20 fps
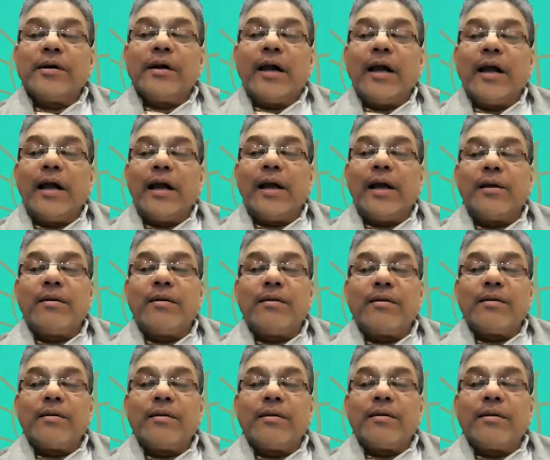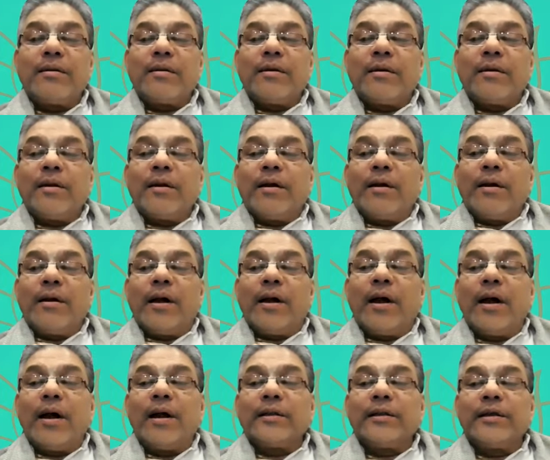And
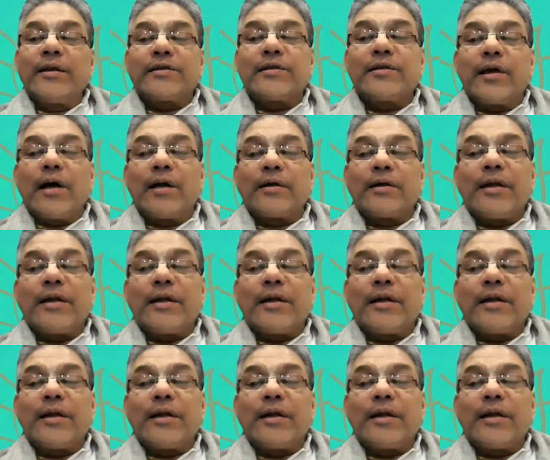uh, this uh,